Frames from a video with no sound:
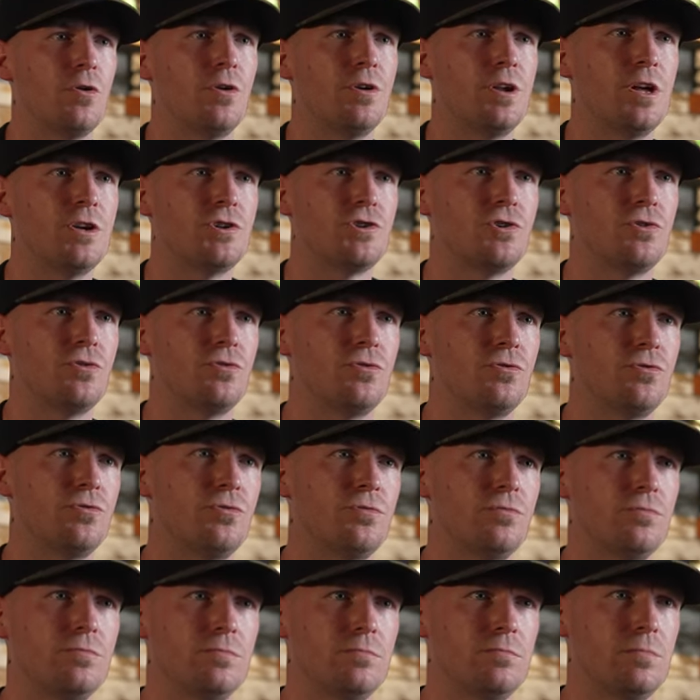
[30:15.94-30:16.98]

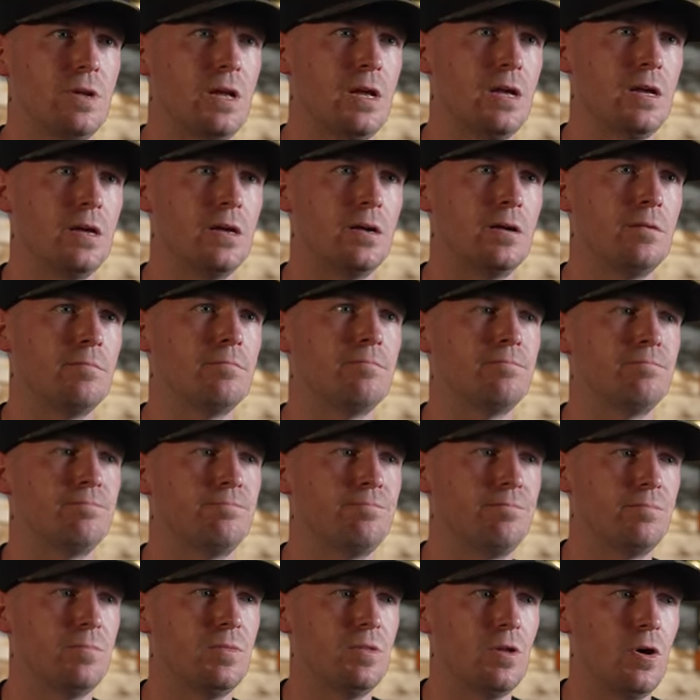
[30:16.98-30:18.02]
Digital,
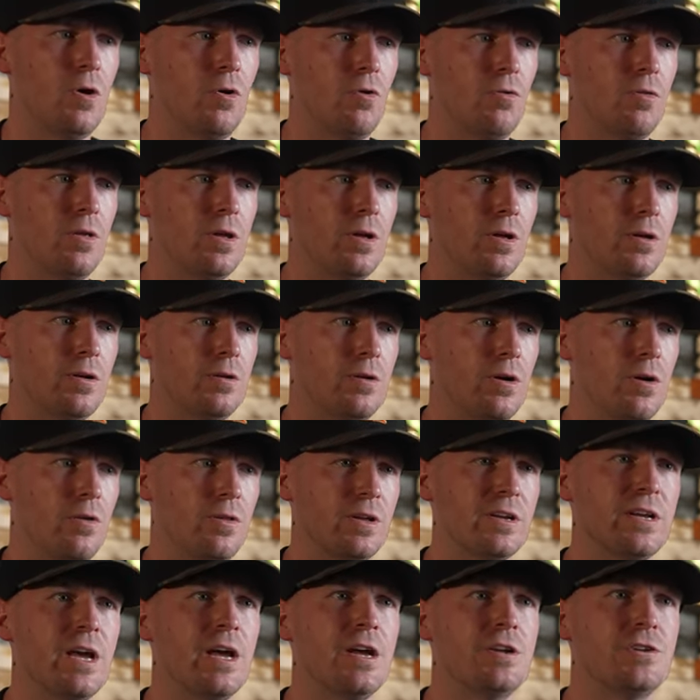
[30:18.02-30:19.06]
all
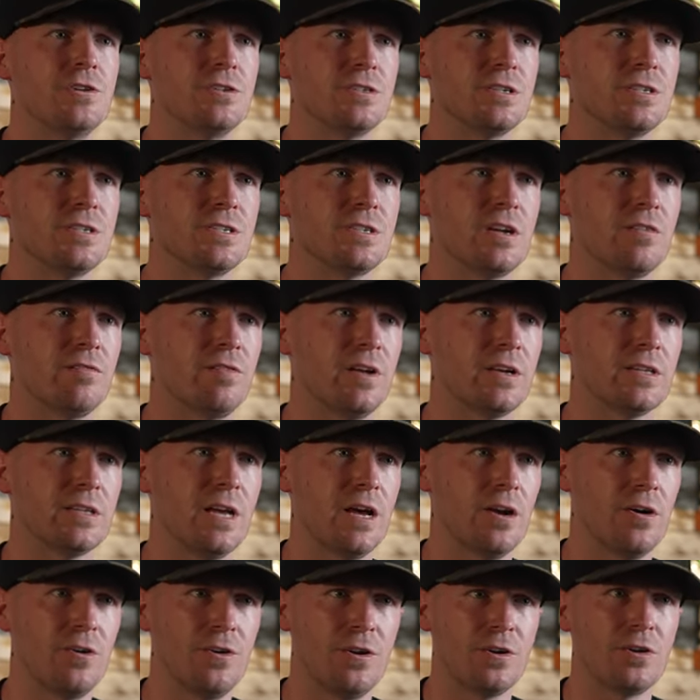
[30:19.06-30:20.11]
the gauges and stuff like
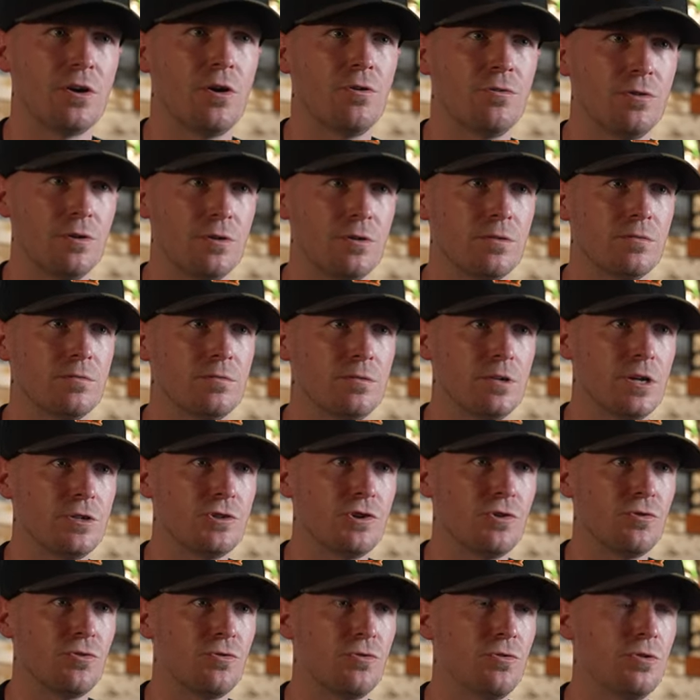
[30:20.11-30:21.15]
that are Dakota
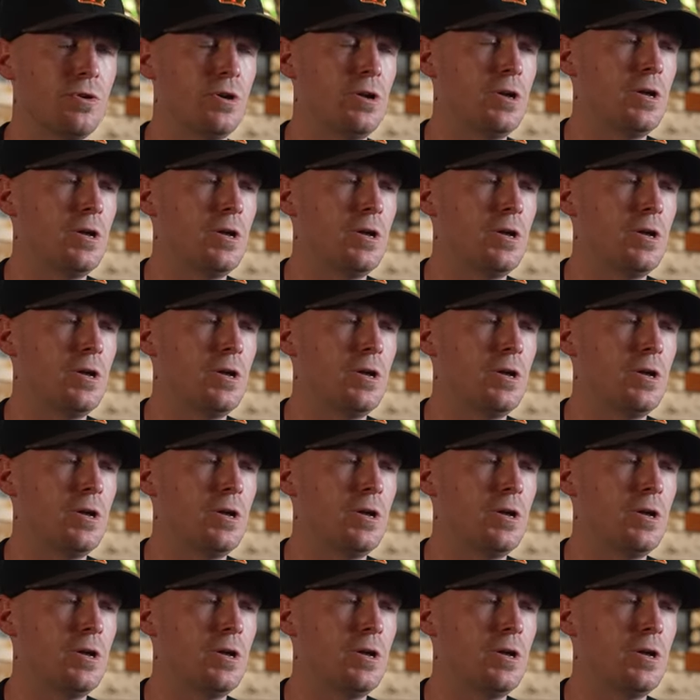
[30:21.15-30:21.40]
Digital.